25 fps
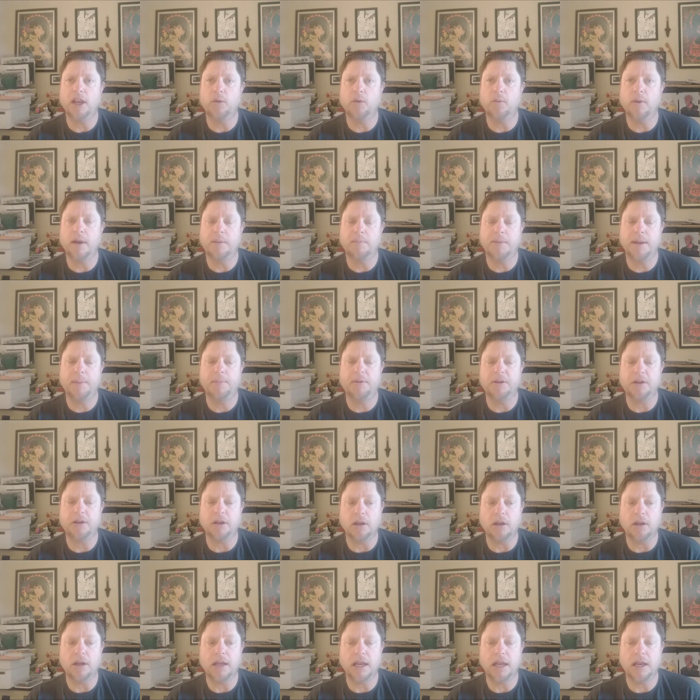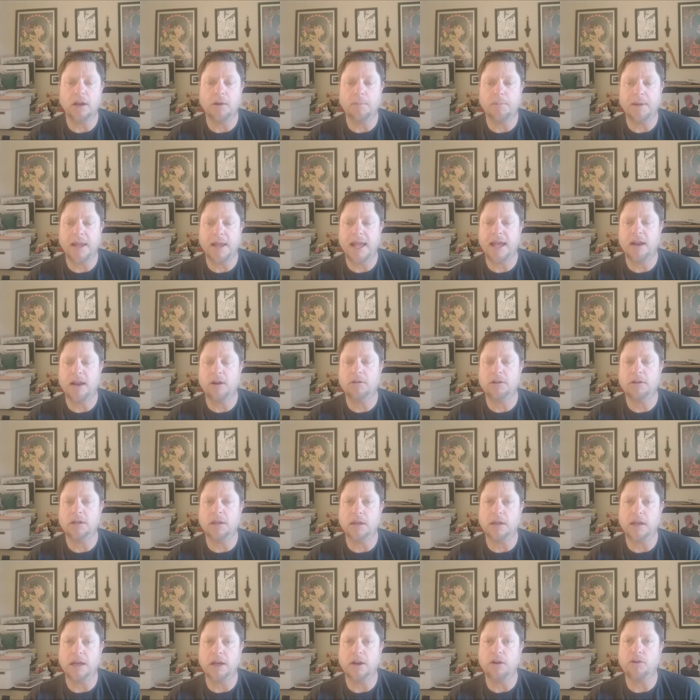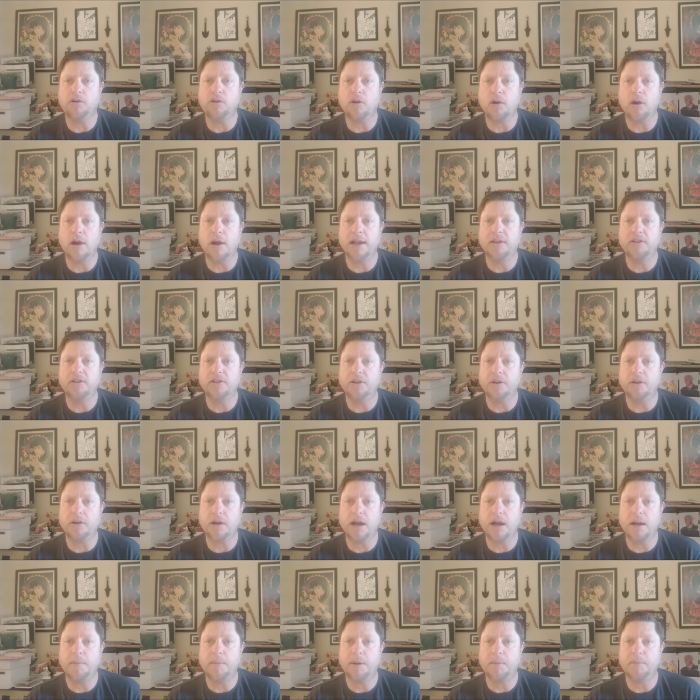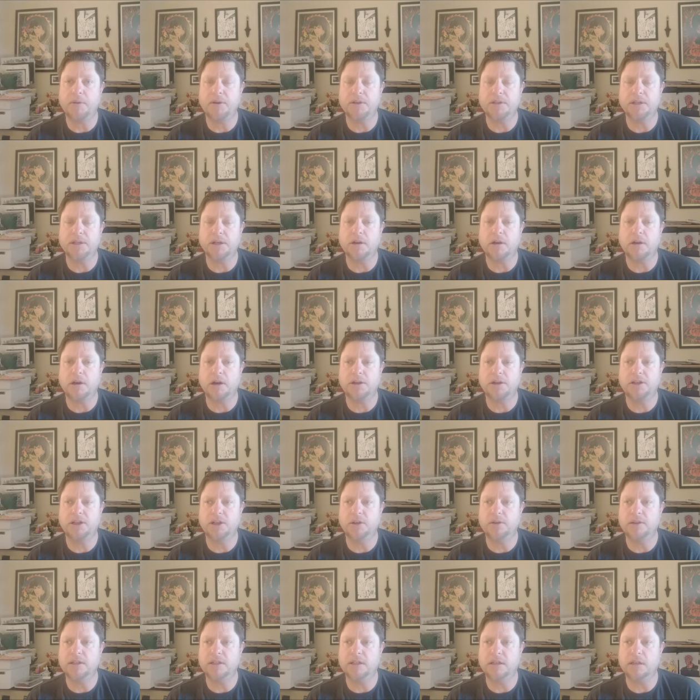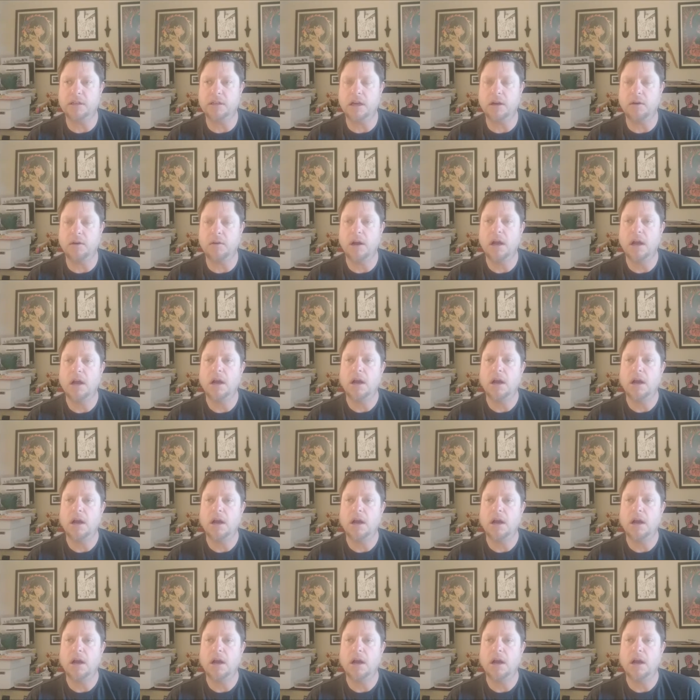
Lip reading: You want people to look at your panel, to look at your drawings and your comic books and your cartoons and go,